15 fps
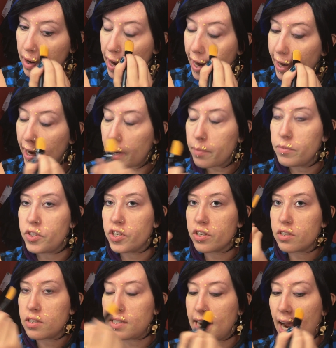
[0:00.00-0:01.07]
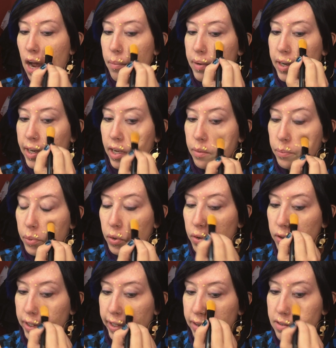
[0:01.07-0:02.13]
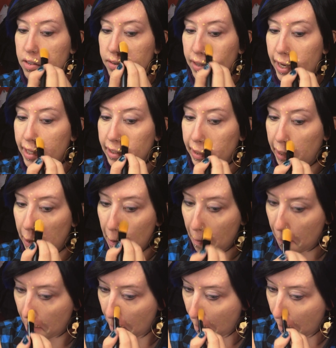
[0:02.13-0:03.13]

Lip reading: And I'm just dabbing and pulling slightly.